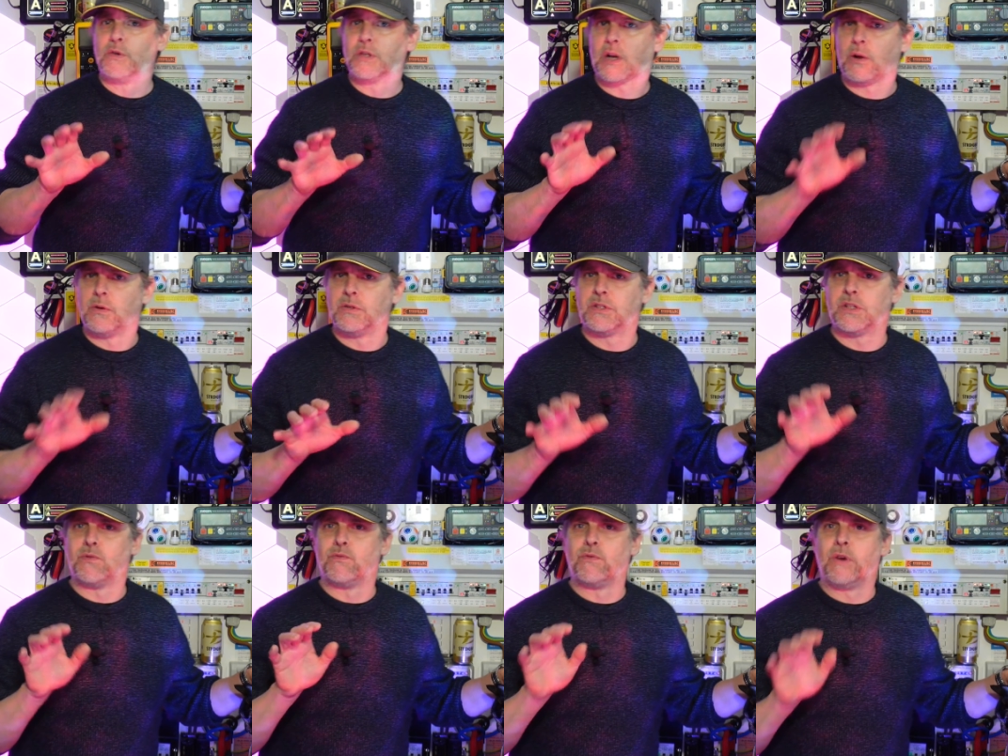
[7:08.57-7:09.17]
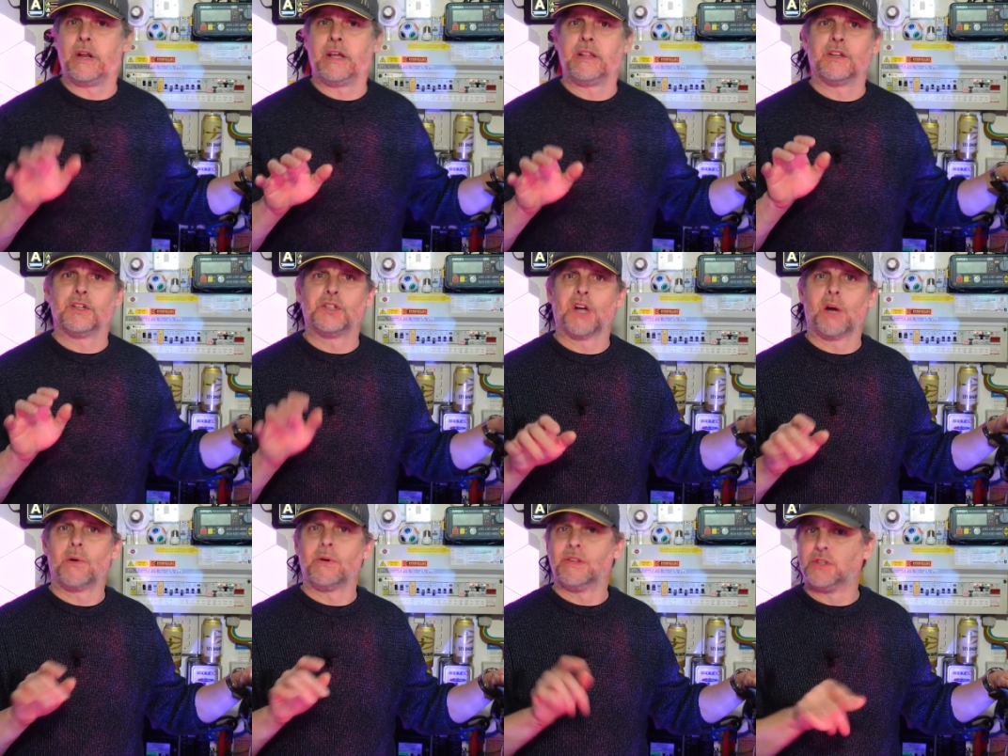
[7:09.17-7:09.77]
close to running the
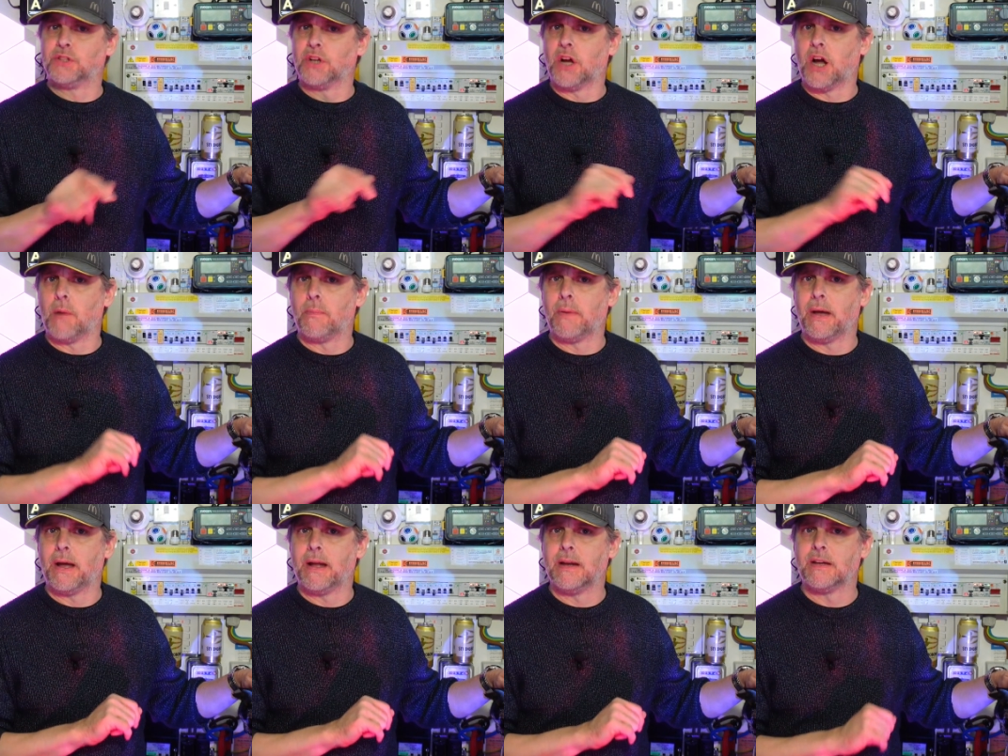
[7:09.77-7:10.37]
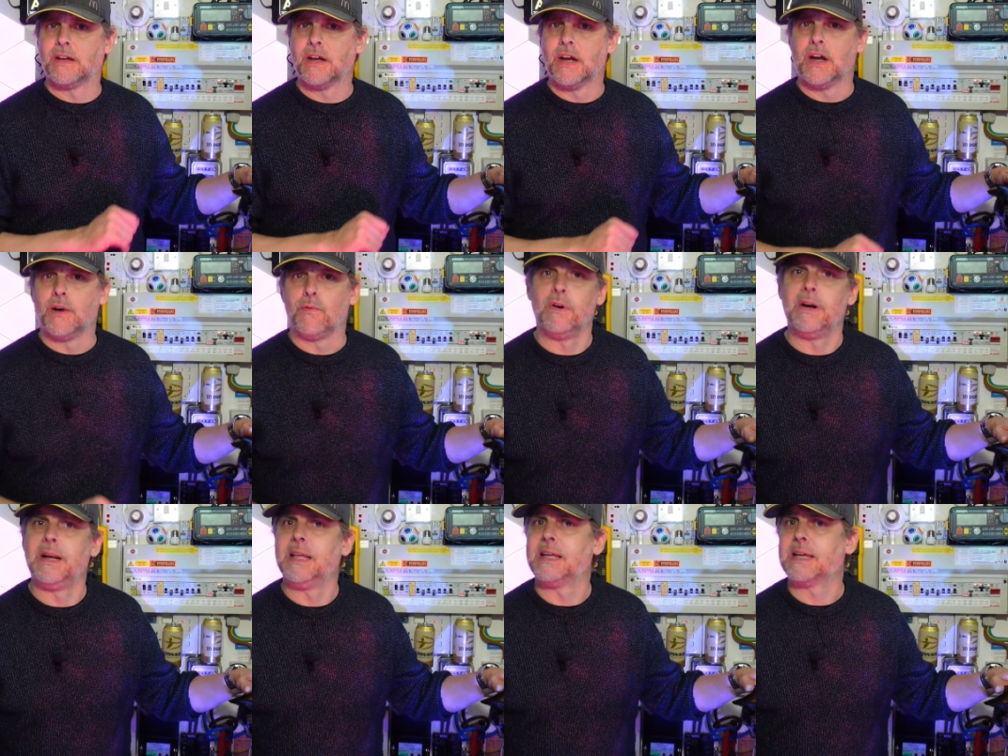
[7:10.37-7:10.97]
show at the sharp end
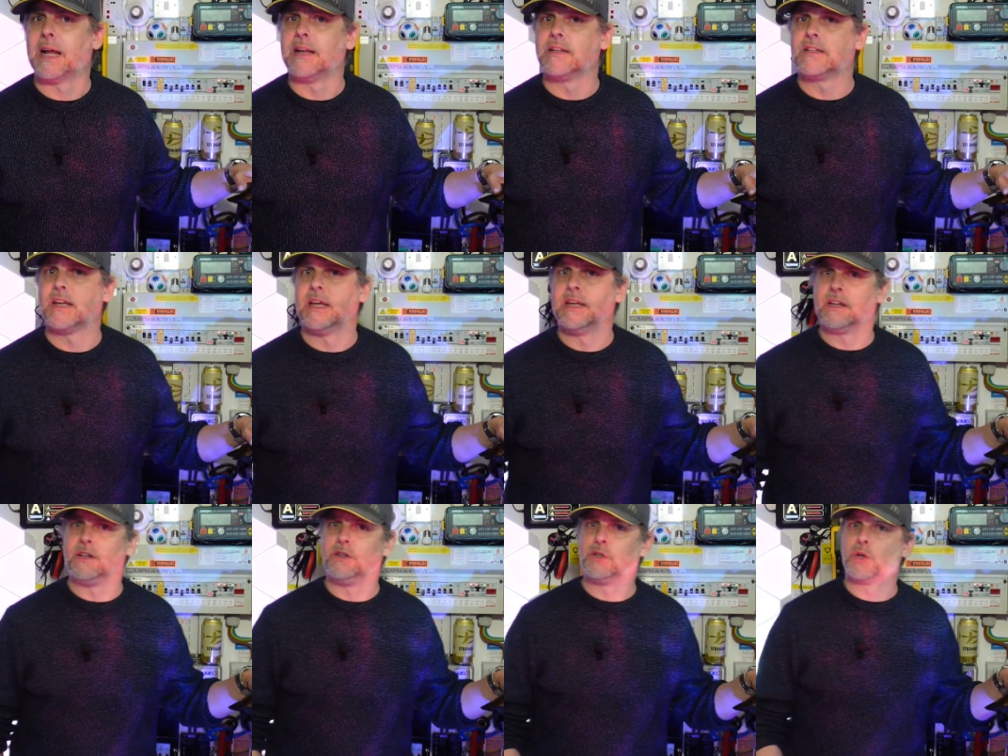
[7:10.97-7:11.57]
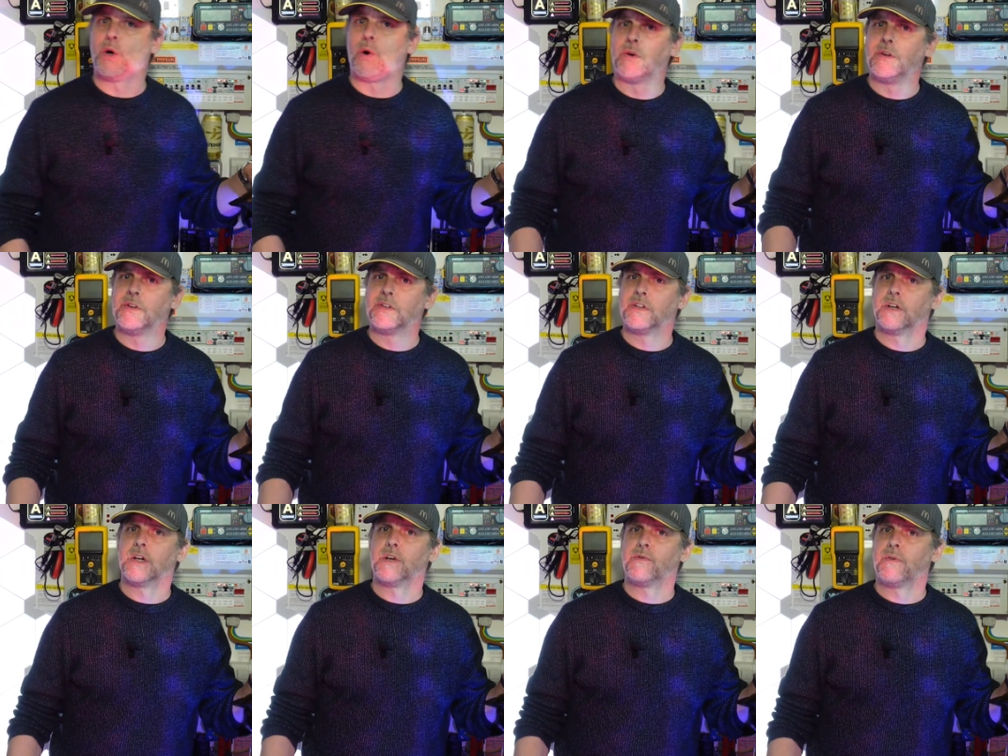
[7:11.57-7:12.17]
really can take control and
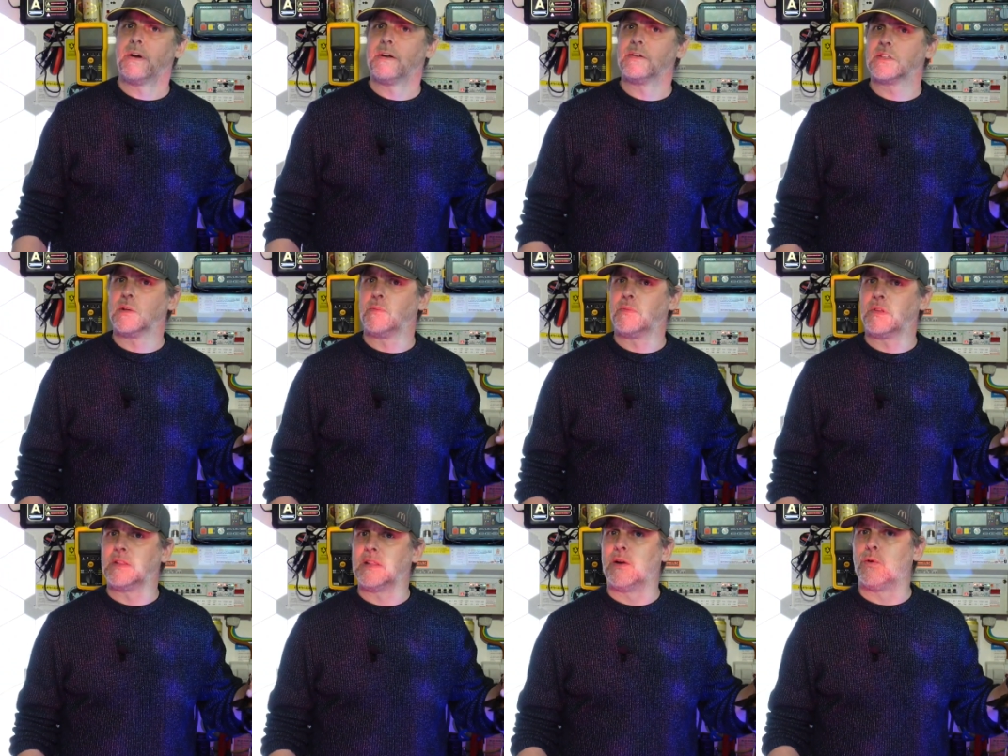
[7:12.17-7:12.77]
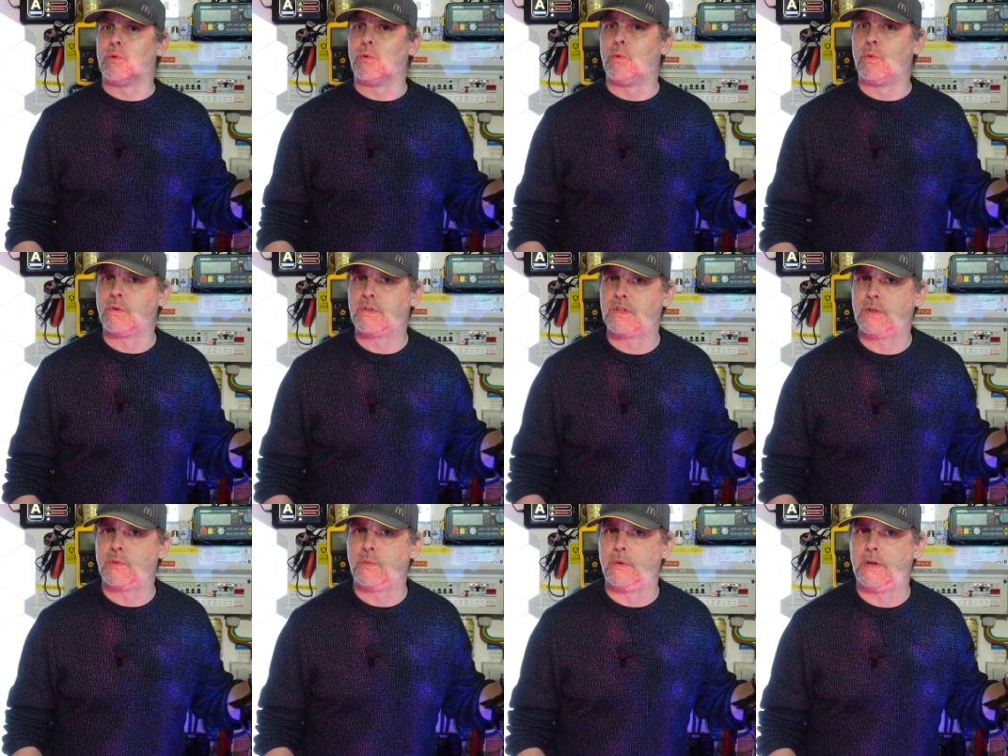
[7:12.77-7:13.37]
turn around something that ought
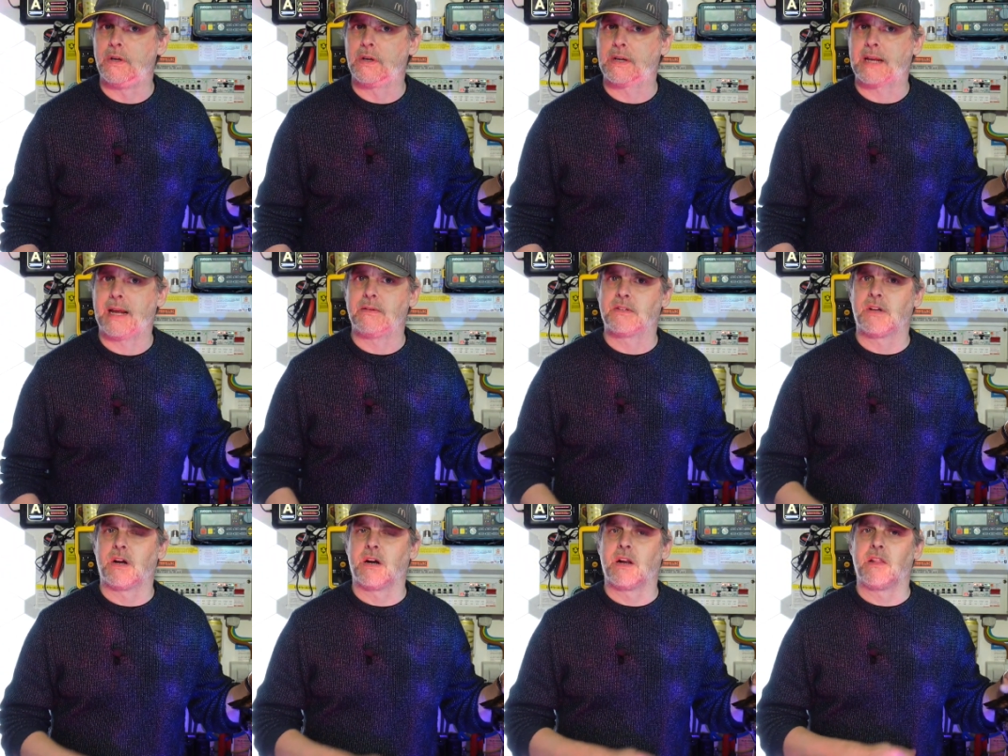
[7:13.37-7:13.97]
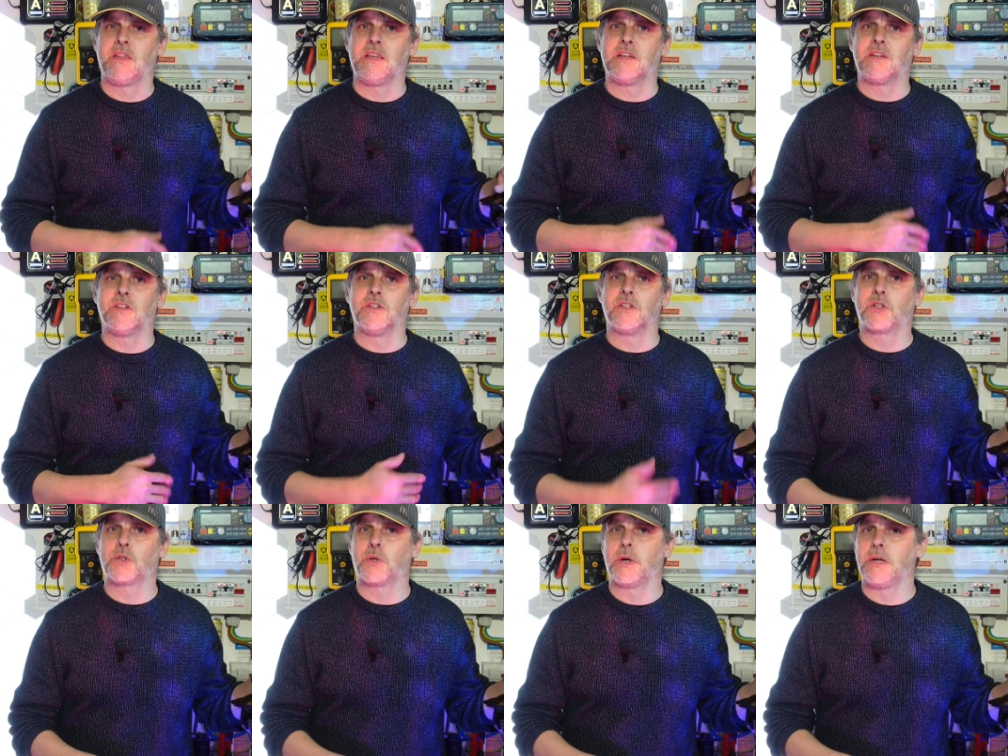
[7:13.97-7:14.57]
to work outside of the
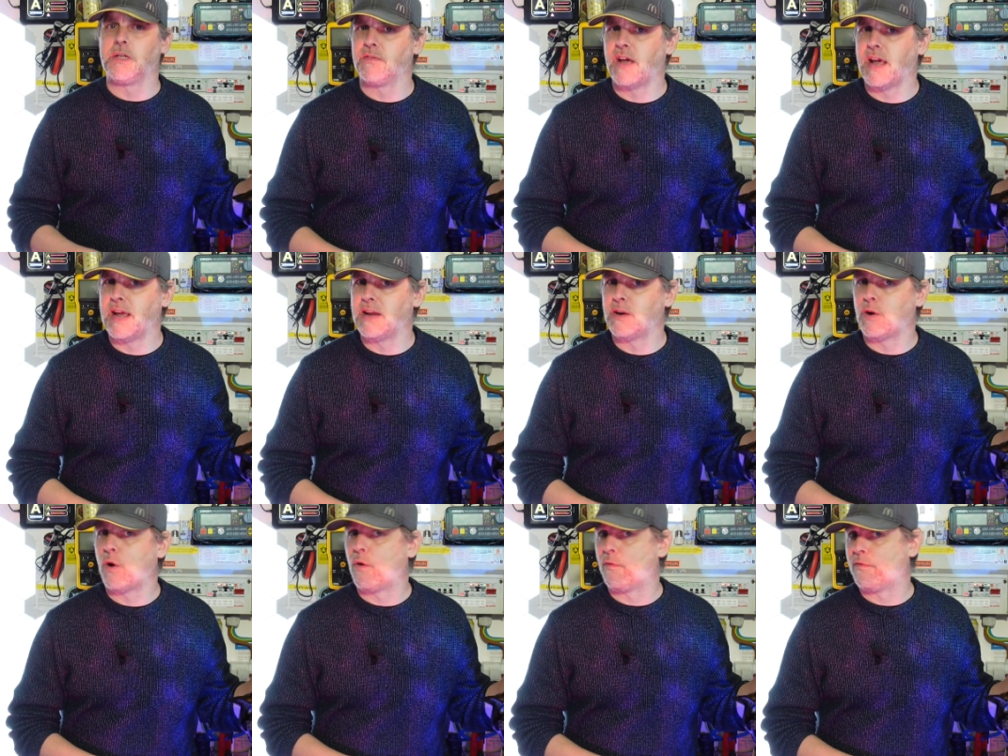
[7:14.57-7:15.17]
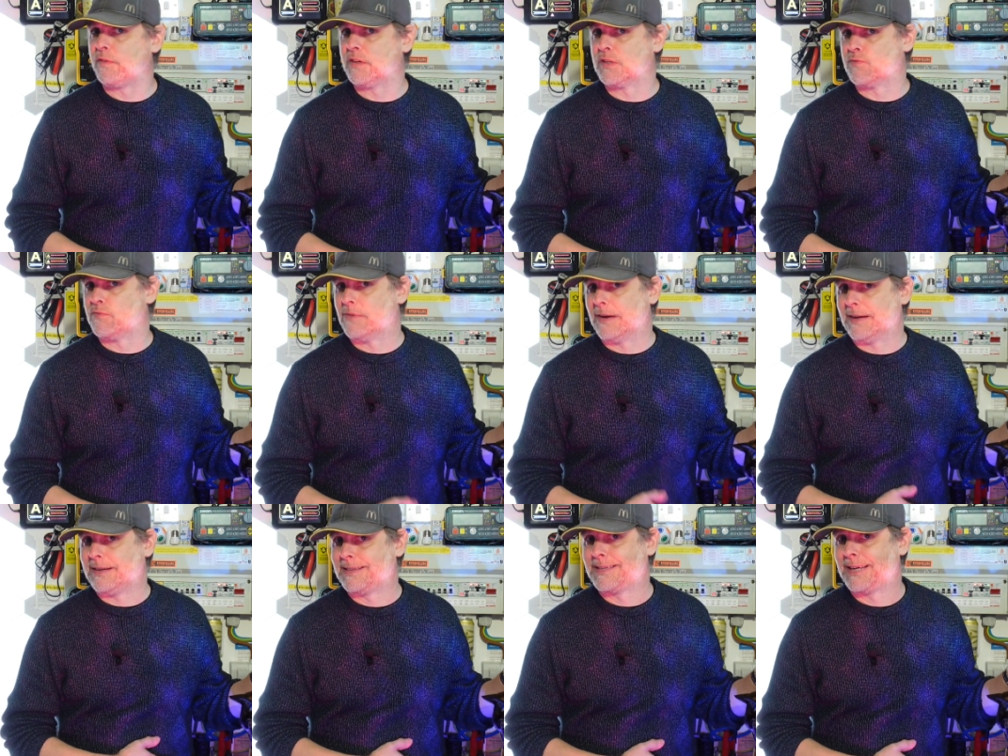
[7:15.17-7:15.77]
constraint of head office
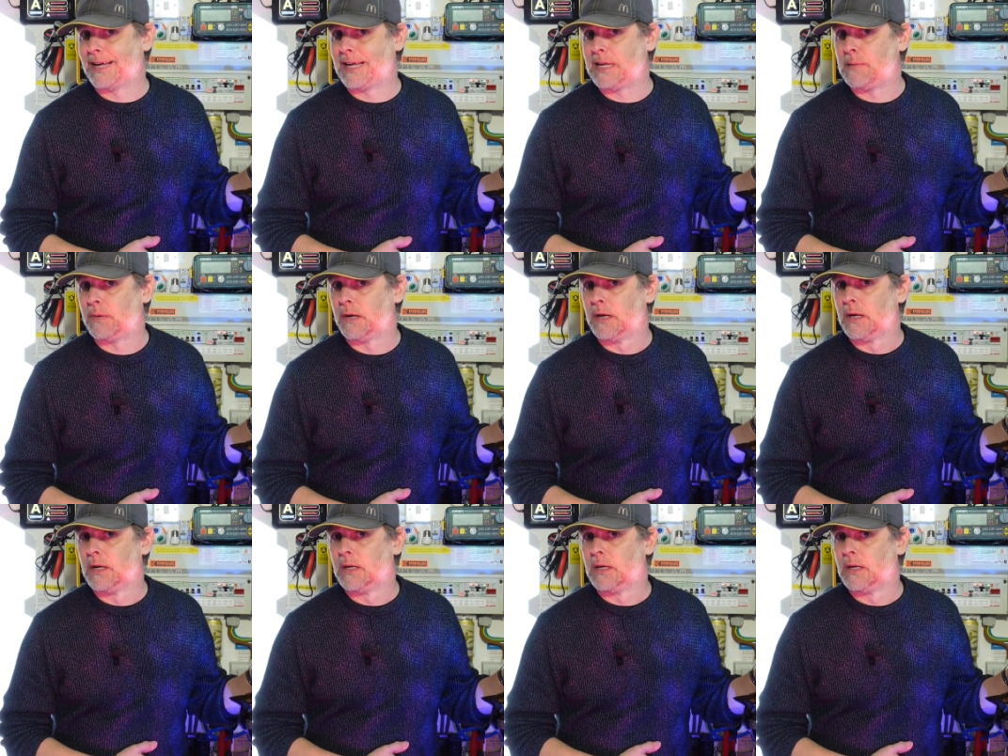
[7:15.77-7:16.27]
red tape.